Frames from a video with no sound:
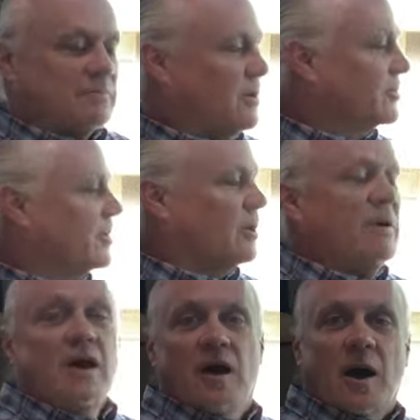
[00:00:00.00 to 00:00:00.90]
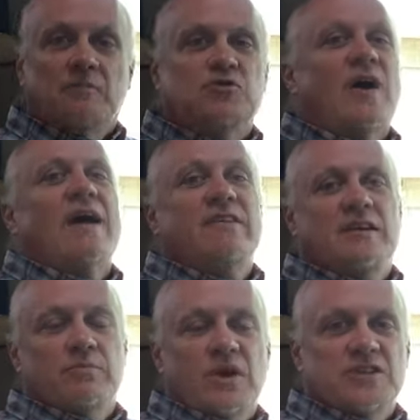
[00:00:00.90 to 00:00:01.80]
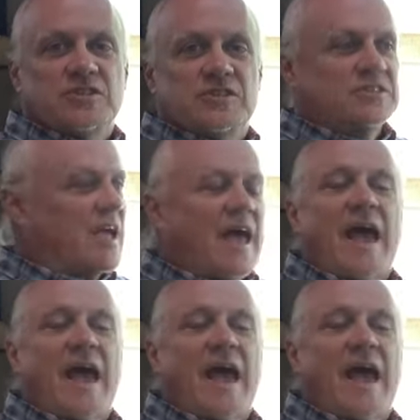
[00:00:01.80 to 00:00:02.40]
motorhome. Driving impressions,